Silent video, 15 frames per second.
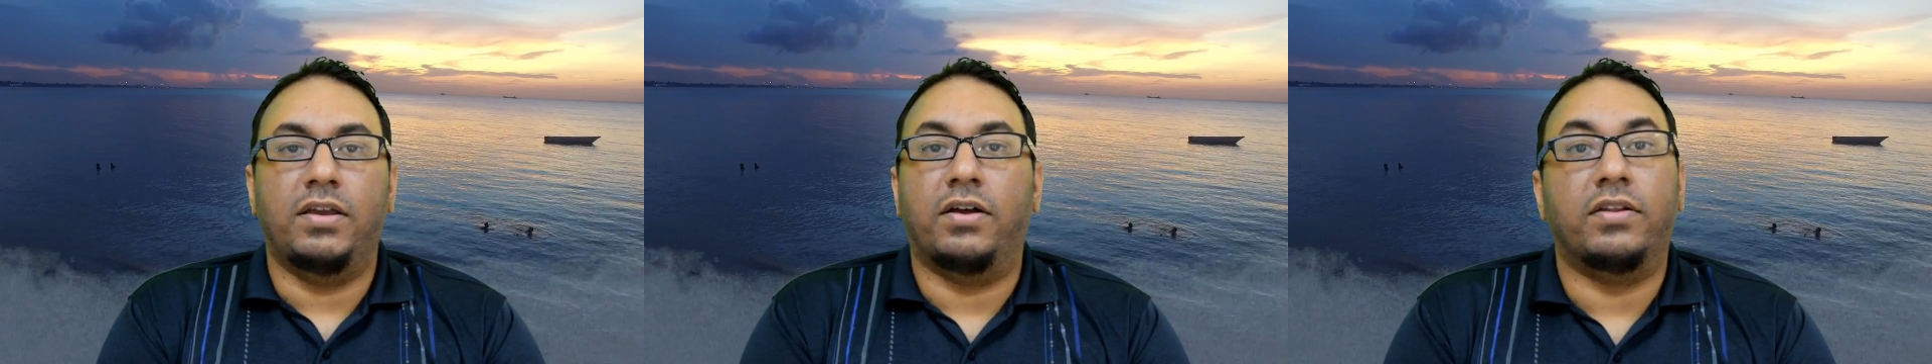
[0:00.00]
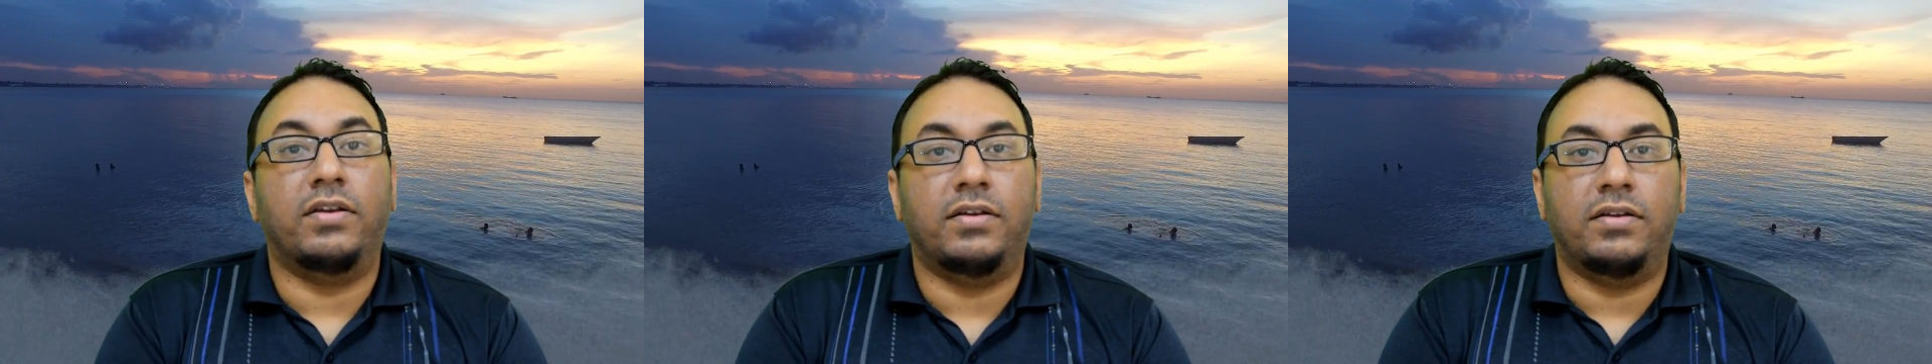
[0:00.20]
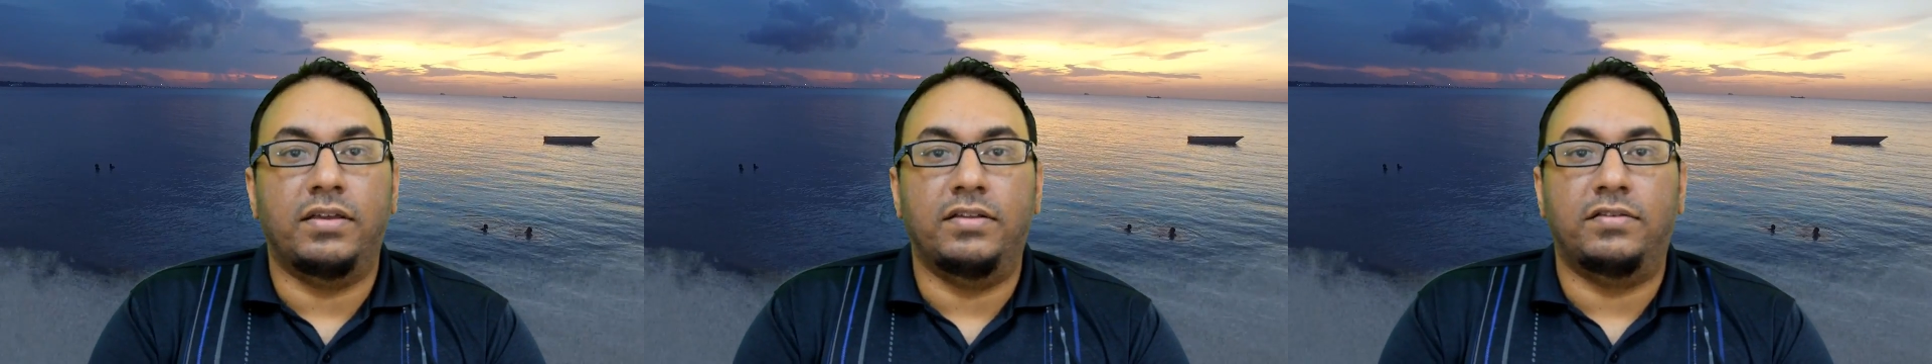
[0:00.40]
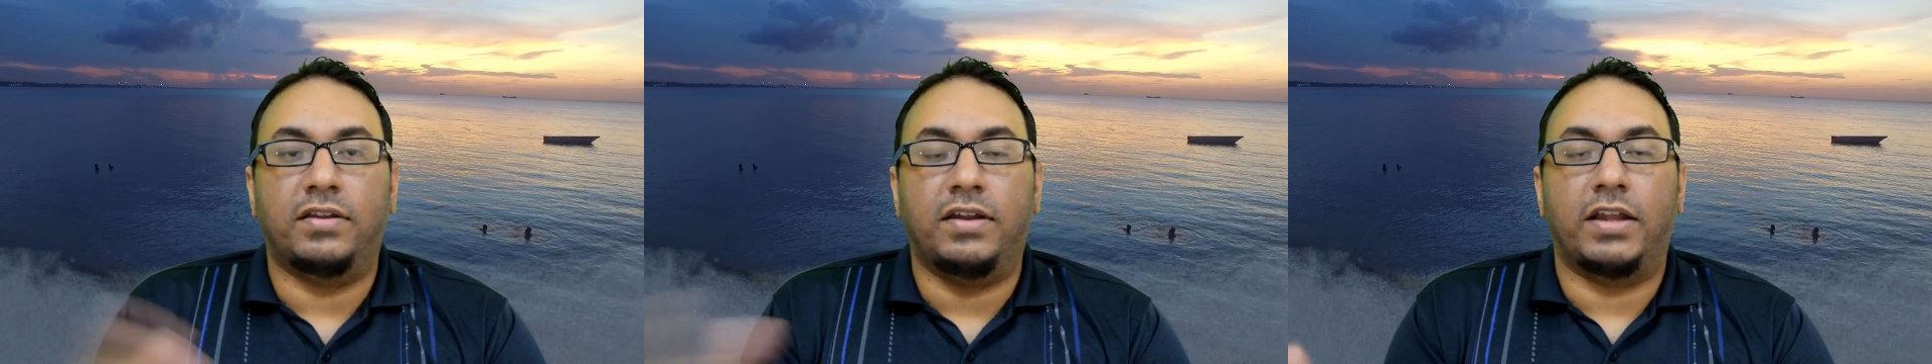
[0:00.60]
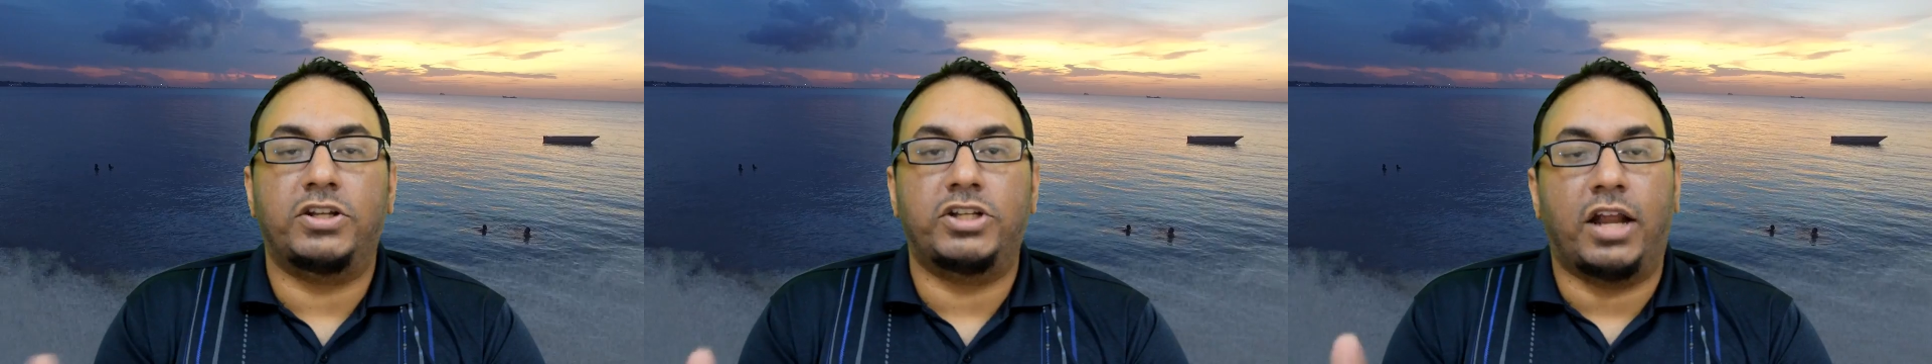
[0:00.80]
other
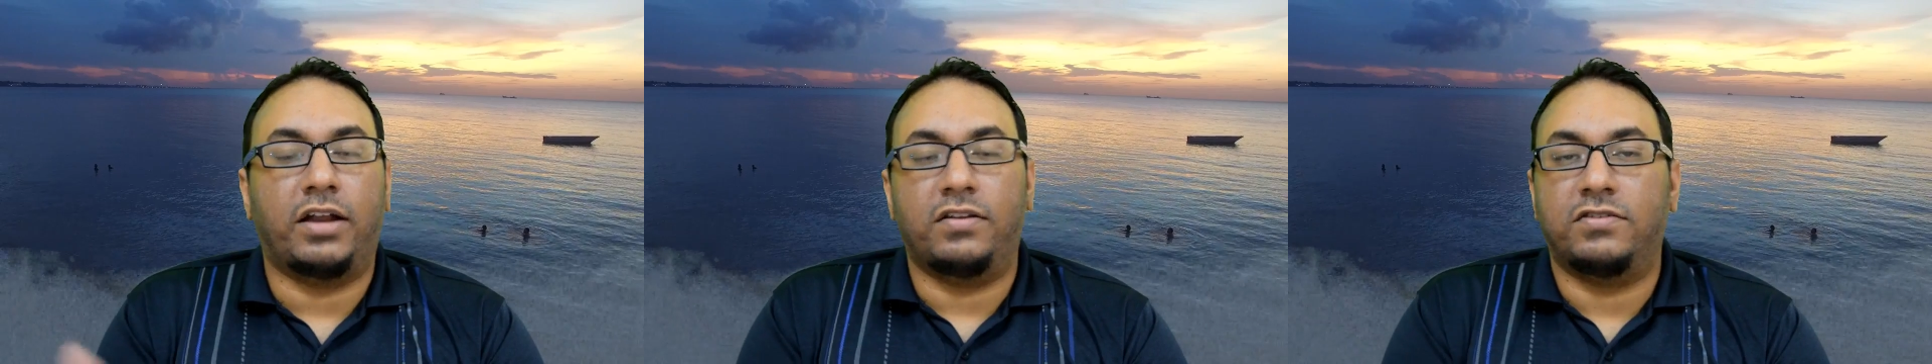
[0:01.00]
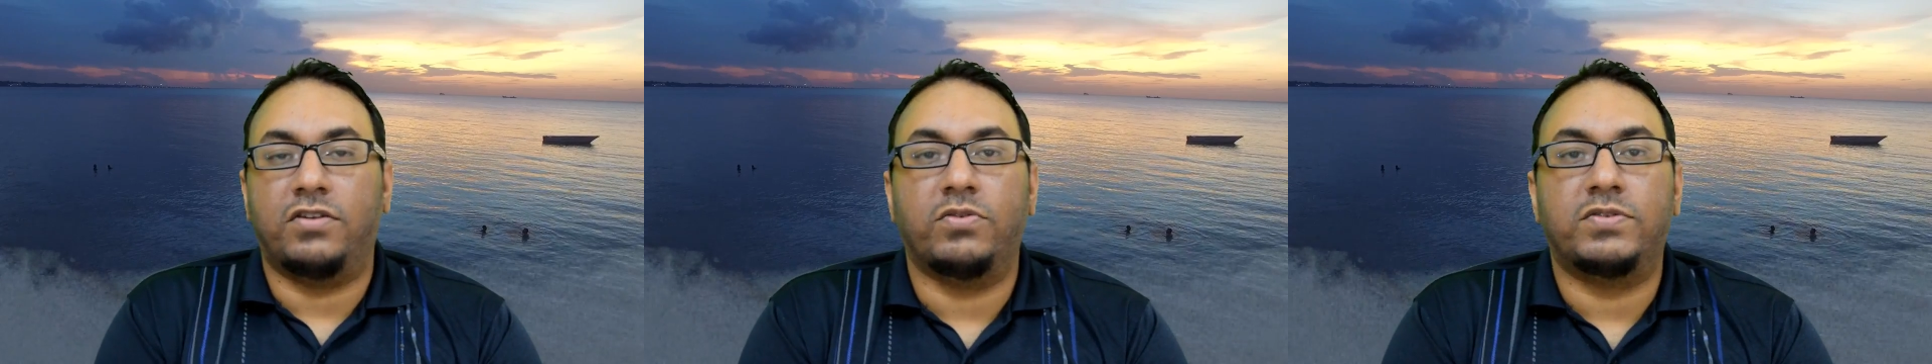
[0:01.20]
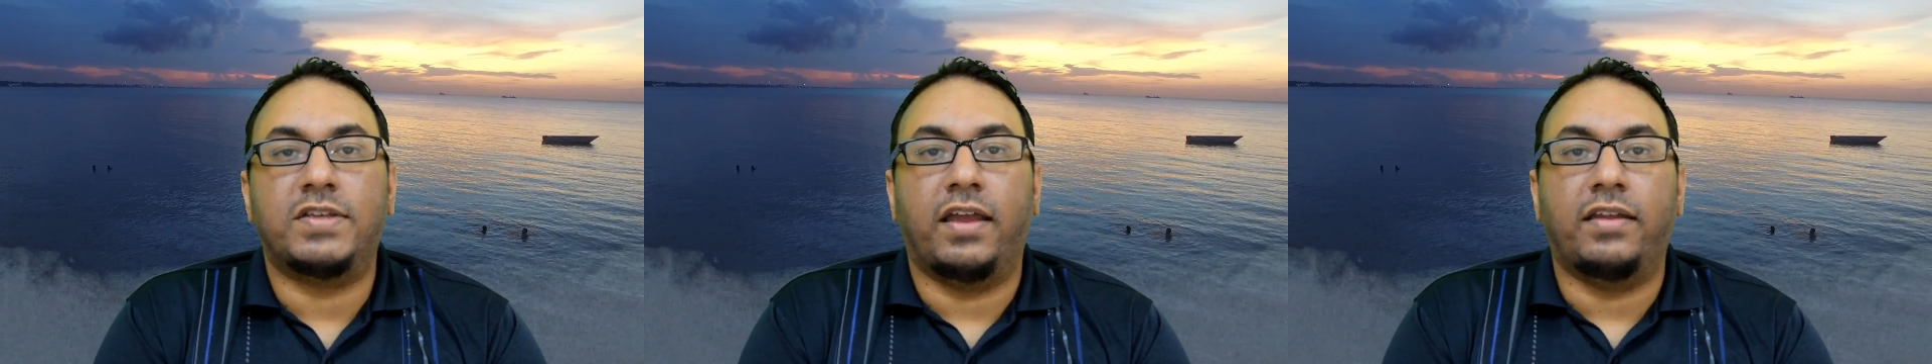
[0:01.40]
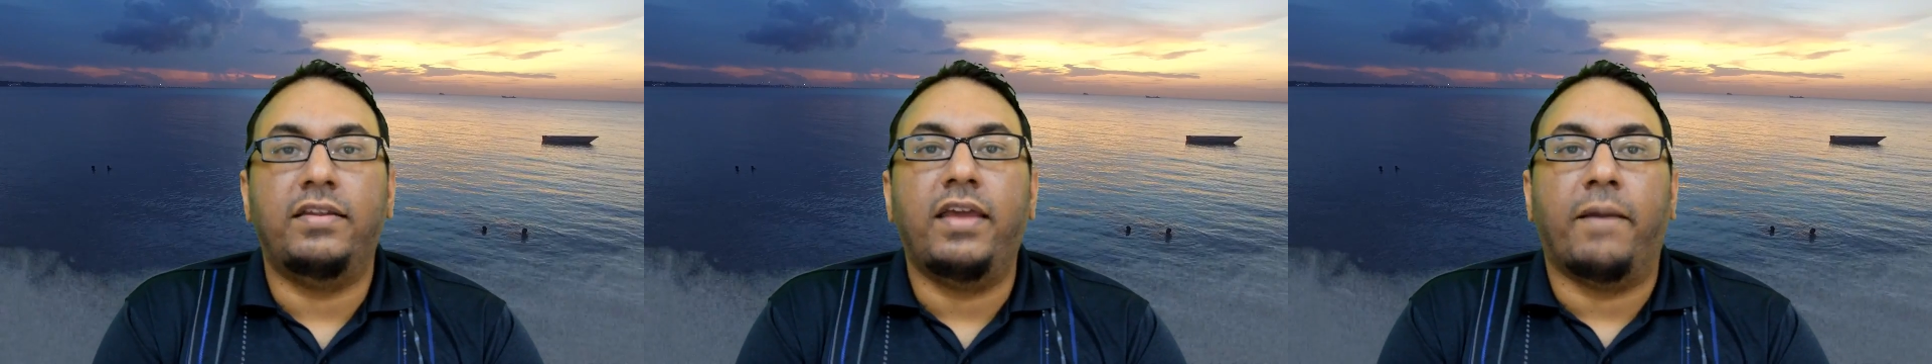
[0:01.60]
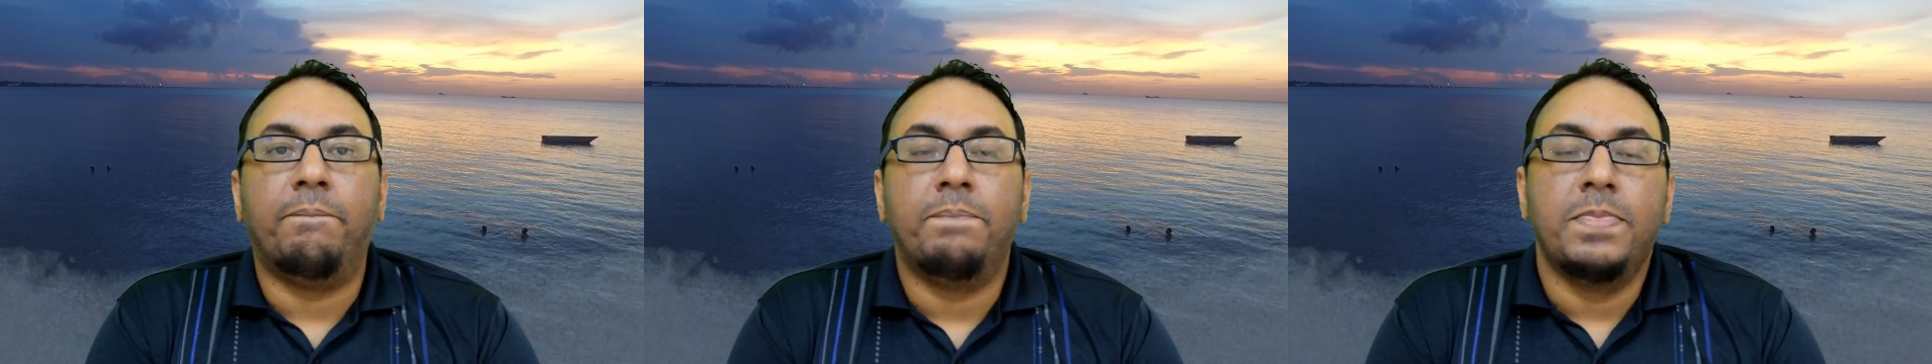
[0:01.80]
internet channels outside
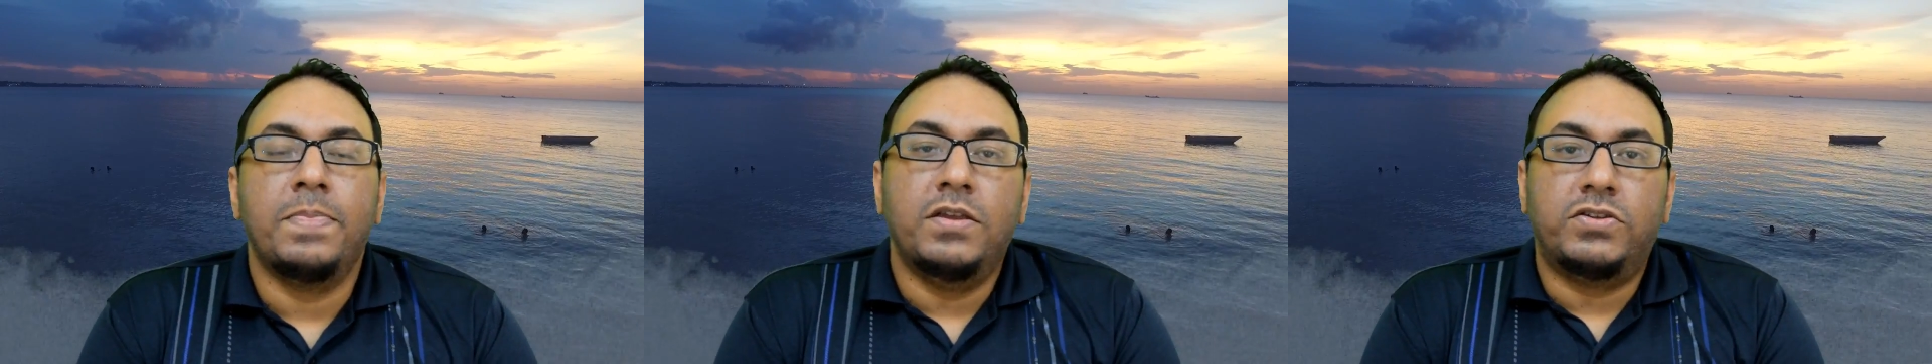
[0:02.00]
there.